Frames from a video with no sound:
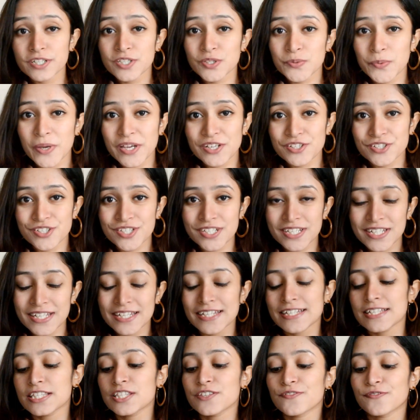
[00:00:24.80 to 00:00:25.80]
question
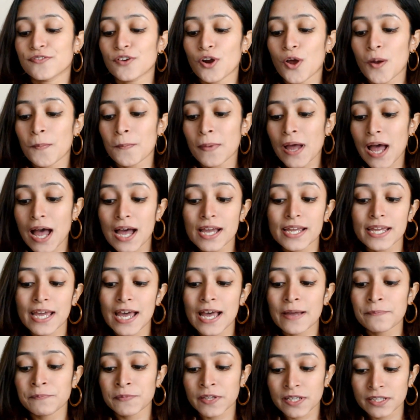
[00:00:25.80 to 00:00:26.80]
is from I
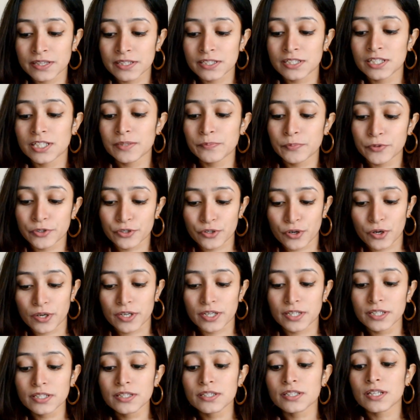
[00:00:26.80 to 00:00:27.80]
am Nandini
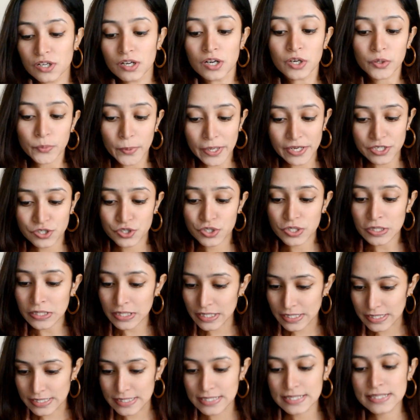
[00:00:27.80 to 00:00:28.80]
Purohit. Her question
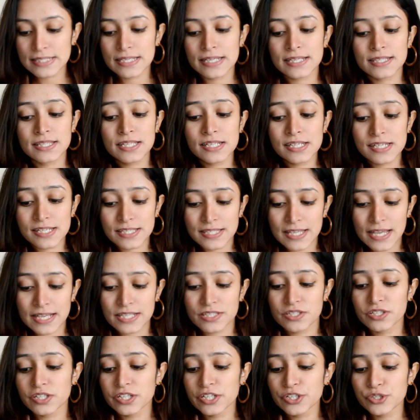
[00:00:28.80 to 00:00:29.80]
is it
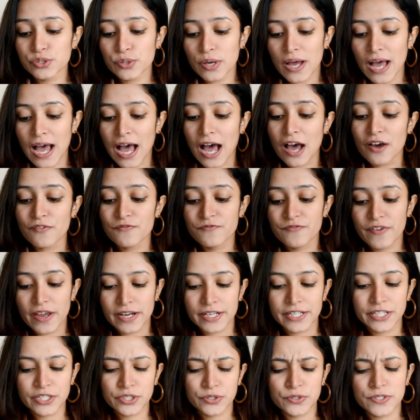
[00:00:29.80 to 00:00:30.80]
necessary to have
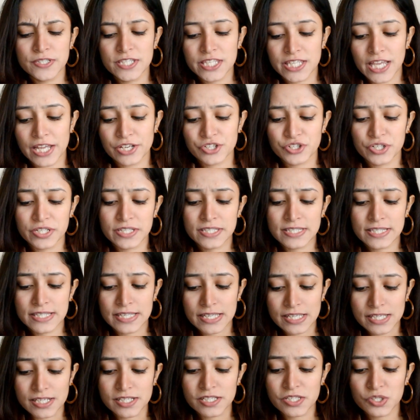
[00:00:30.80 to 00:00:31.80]
very good sketching
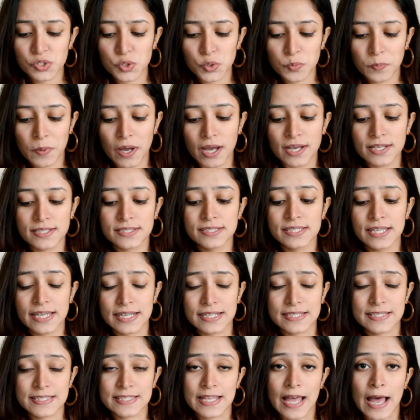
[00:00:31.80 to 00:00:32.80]
skills to pass the
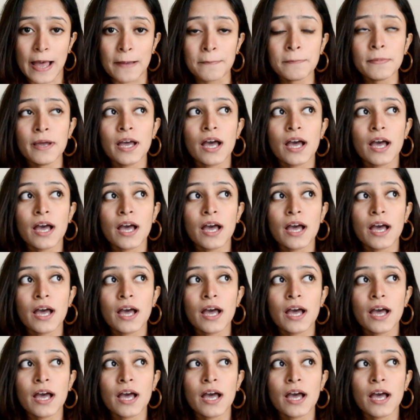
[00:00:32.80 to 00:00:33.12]
exam?